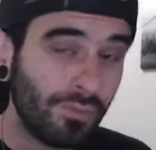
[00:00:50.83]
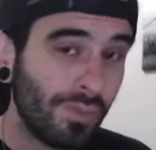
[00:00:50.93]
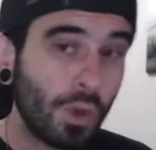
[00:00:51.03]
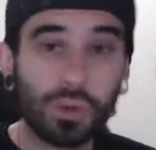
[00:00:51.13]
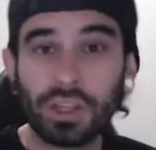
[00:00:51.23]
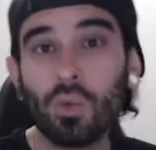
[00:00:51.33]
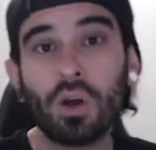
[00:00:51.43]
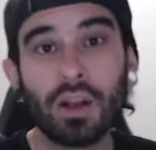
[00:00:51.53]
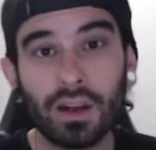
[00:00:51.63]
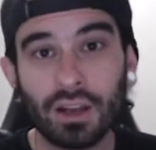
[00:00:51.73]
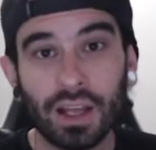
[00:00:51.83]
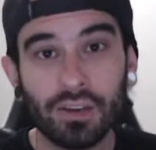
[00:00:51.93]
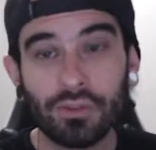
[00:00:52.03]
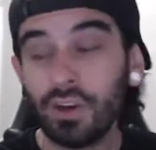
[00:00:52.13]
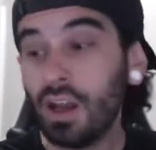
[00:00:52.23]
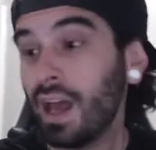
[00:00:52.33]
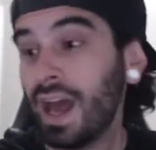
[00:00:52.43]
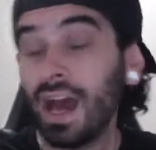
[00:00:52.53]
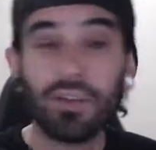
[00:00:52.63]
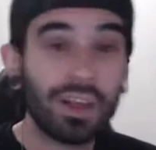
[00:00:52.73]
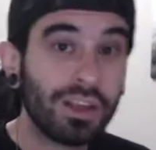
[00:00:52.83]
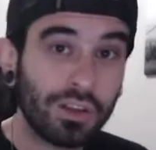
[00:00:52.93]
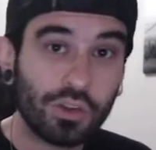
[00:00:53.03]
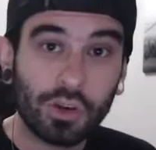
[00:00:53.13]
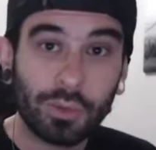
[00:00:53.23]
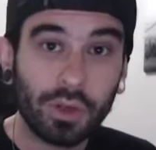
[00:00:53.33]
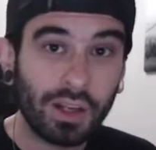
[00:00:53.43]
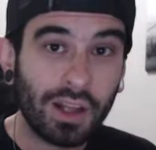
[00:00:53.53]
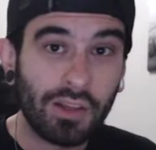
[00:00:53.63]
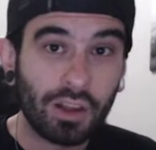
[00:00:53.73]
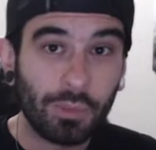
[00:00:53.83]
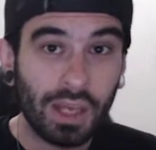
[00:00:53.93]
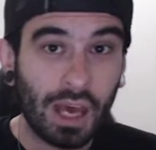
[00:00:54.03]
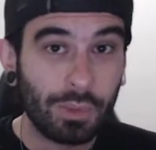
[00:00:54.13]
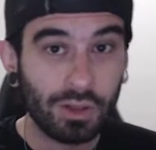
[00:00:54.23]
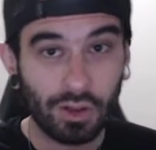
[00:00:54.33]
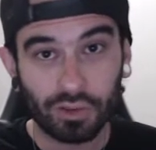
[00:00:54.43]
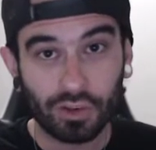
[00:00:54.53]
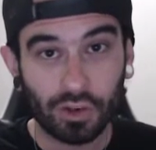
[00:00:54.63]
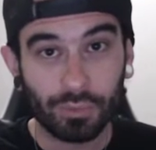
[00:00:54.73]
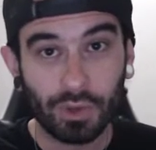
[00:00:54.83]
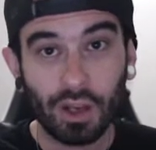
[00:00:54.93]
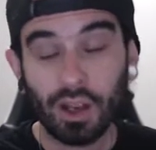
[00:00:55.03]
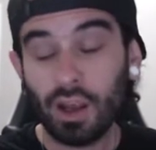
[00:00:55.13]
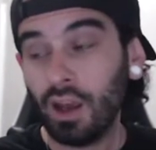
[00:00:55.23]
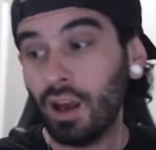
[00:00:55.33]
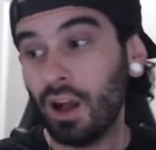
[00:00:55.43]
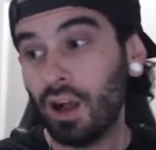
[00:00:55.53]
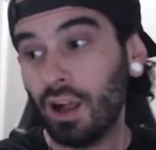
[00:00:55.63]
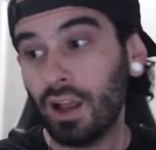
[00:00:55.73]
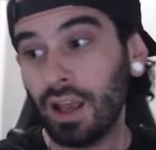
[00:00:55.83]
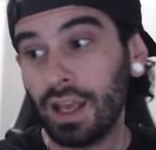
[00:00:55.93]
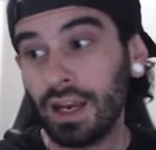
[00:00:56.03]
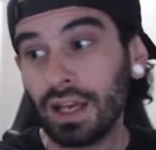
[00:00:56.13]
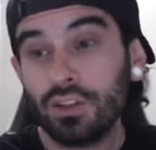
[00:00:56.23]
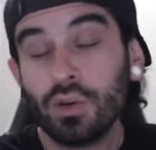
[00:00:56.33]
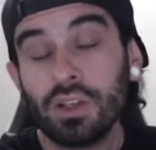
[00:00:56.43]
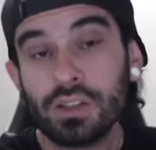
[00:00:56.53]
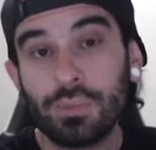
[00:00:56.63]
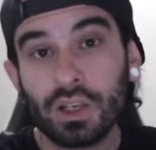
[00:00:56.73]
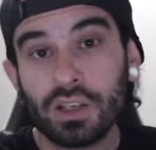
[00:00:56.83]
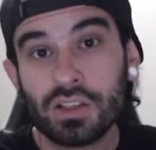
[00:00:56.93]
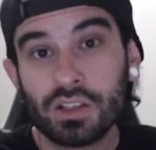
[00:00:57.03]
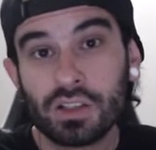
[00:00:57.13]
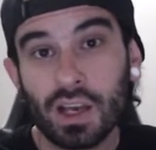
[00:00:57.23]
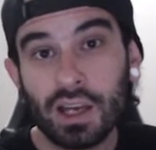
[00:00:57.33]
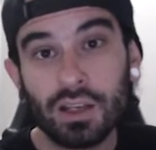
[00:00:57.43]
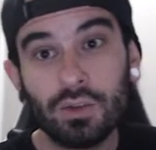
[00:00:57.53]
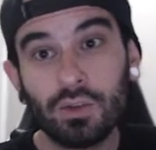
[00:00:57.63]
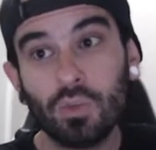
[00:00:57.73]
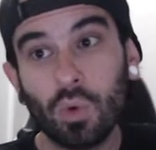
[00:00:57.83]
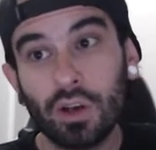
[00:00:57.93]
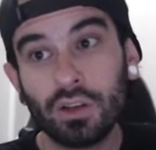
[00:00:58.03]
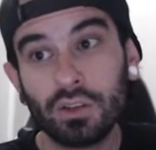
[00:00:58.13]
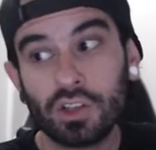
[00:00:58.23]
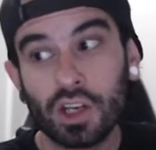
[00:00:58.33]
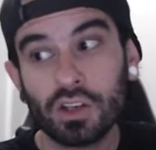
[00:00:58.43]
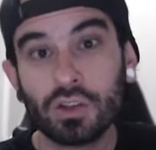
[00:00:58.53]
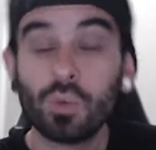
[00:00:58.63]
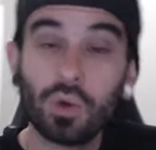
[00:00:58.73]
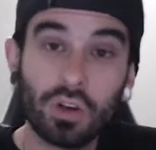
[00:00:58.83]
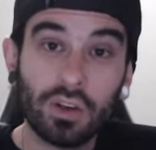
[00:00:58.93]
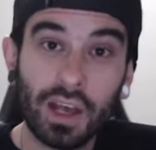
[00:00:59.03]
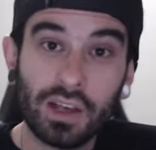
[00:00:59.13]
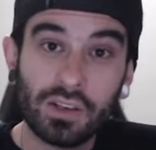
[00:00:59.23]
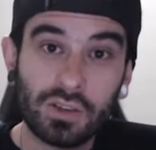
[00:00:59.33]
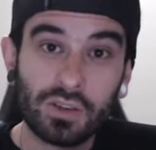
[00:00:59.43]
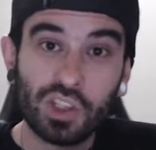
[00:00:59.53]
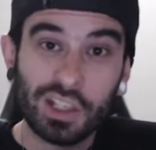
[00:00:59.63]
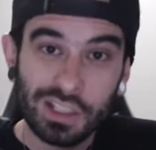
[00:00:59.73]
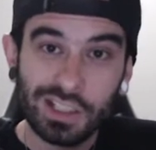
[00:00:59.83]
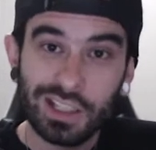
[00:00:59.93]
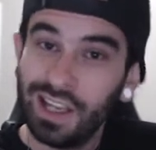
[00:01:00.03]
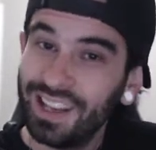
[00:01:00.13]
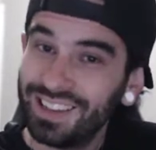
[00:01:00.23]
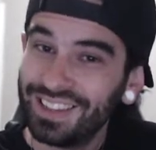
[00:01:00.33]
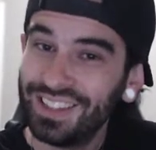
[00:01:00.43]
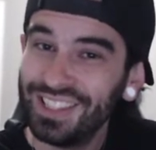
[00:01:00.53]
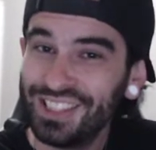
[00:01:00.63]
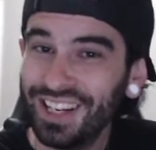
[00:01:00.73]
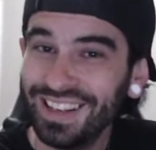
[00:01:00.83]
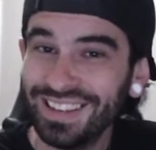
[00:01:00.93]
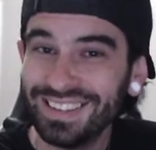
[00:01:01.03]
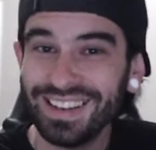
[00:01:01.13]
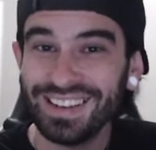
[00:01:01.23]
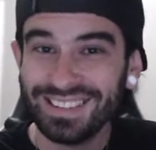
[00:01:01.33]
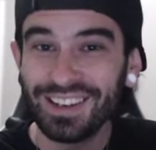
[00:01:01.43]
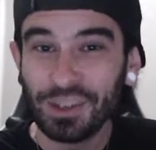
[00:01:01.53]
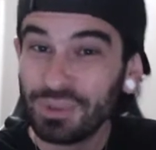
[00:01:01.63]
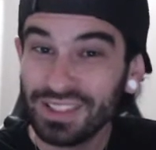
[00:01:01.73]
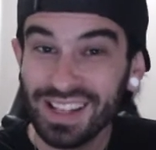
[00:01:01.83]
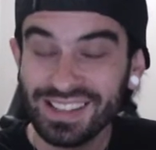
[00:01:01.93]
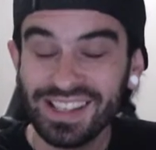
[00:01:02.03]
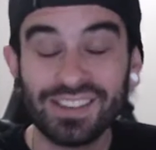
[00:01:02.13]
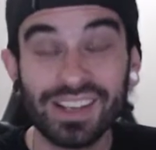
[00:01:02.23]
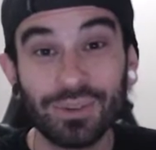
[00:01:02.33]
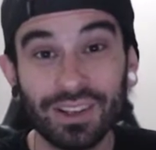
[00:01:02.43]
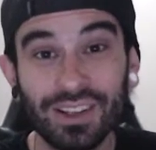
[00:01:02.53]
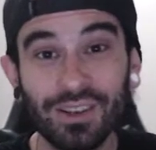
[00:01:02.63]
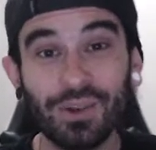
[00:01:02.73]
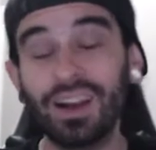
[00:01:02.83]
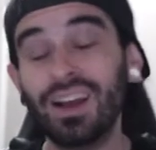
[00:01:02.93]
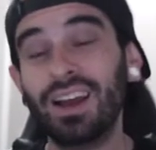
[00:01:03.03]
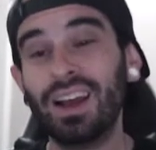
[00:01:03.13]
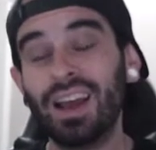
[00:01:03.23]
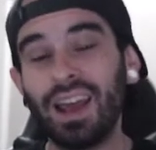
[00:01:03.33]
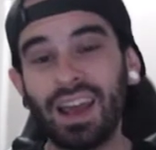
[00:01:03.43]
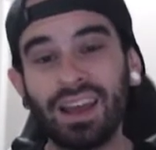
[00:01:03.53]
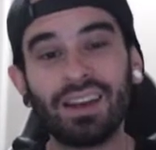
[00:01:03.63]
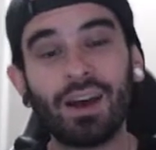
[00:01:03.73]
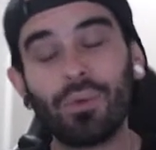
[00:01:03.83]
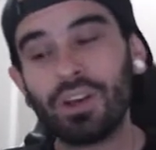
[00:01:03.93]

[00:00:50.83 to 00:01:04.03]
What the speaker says: what they want out of life, how they can contribute, and how they can be happy long term. And I do this because I want to change the world, as cheesy and cliche and terrible as that sounds. I really do. And I want to